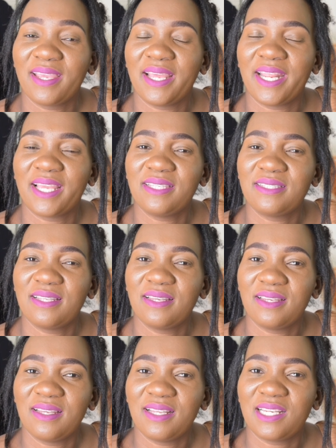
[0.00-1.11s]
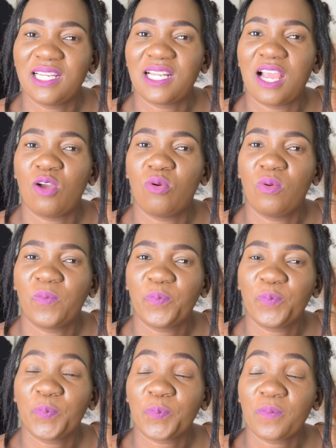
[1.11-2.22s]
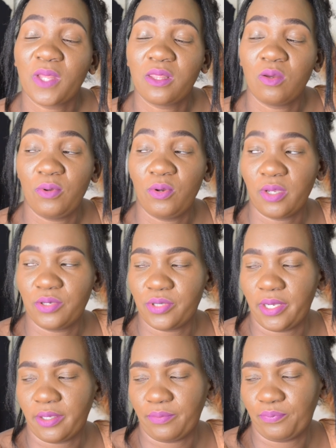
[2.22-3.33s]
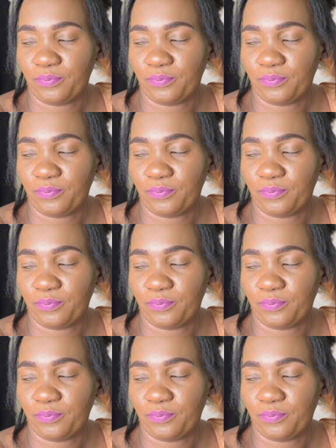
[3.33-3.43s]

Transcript: ke rekisa ditlago they'll look at you like